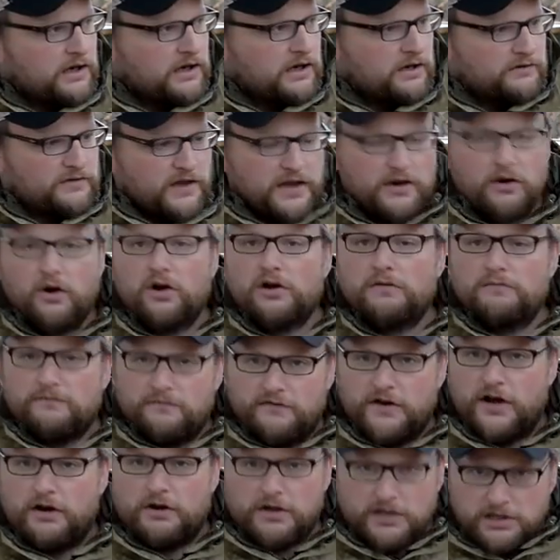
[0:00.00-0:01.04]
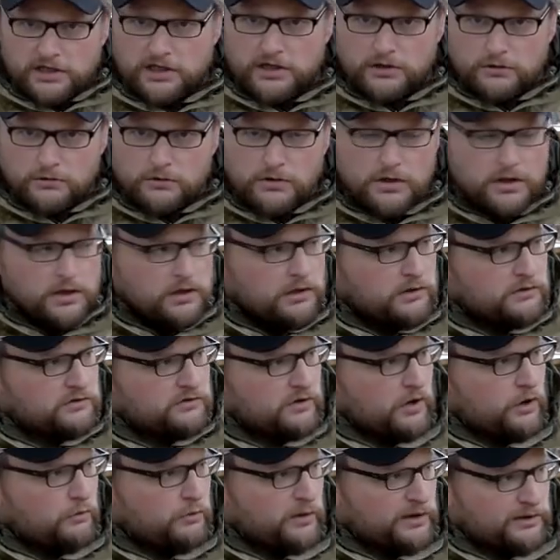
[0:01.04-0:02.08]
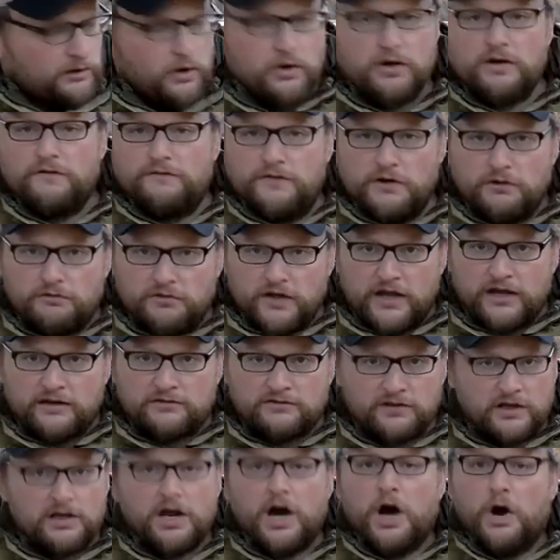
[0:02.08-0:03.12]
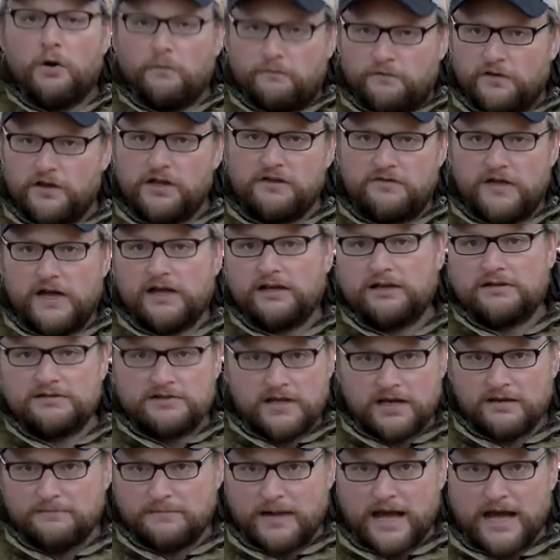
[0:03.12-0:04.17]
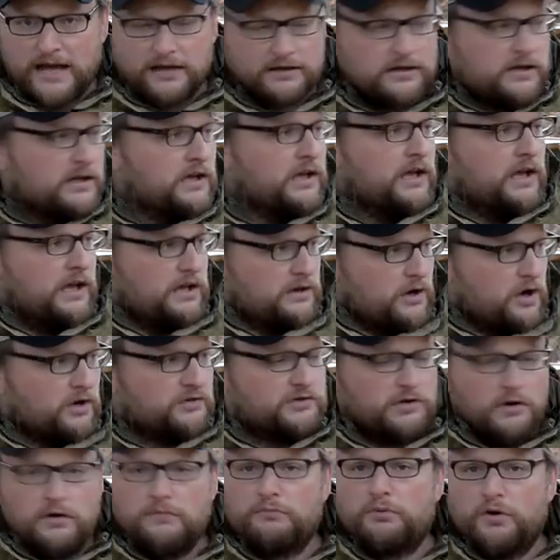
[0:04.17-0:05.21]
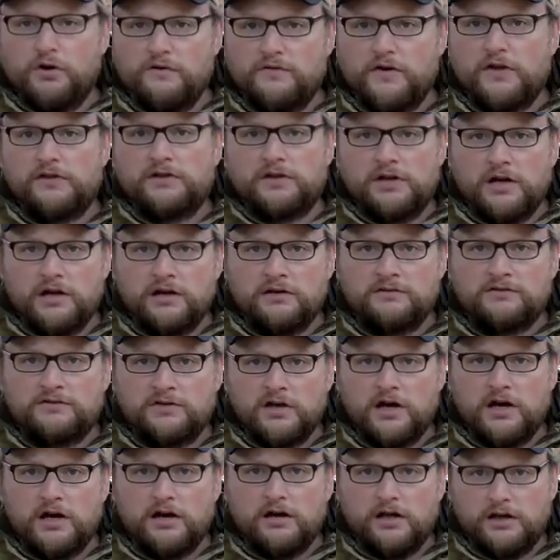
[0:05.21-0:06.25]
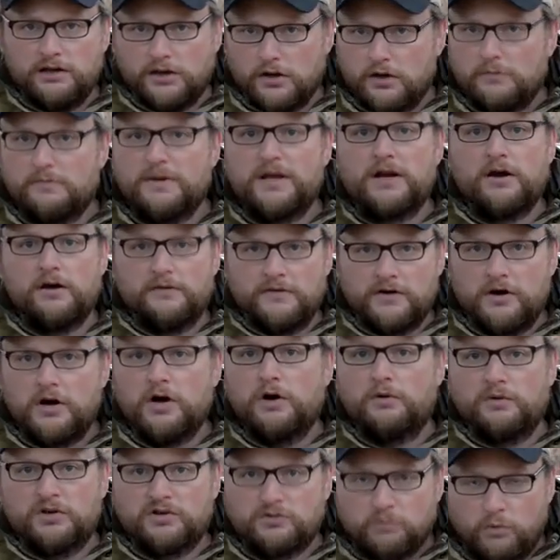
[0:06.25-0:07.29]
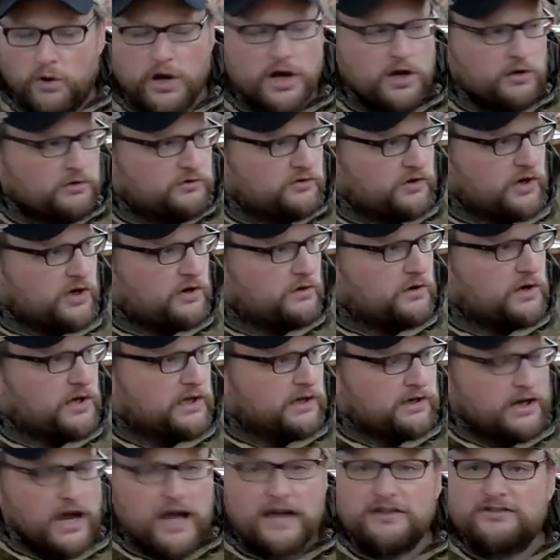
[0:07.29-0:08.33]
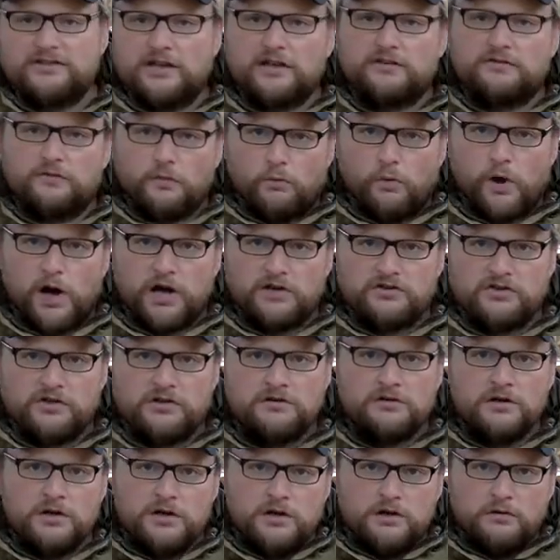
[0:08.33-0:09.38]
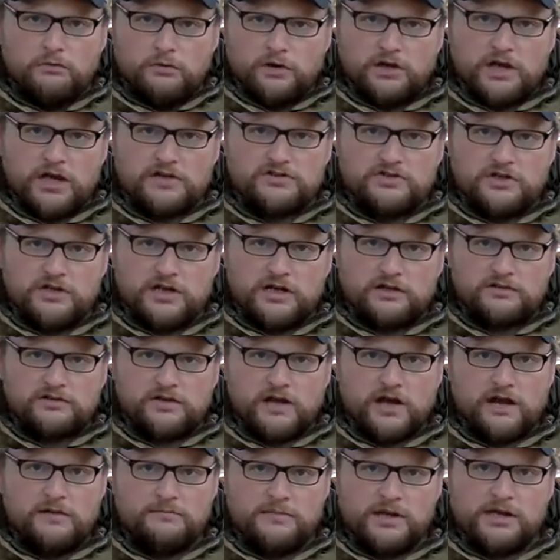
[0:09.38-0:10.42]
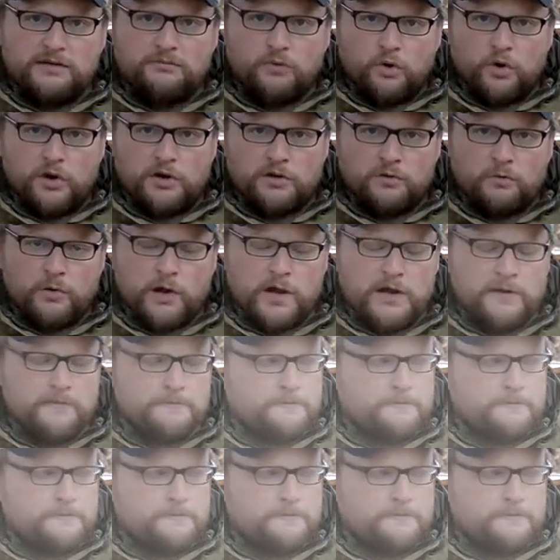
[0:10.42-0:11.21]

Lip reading: They are very new. So we learned a few things that hopefully they can take back and also improve on the guns a little bit on their own as well. So guys, thanks for watching. We'll catch you next time. Many more on the way.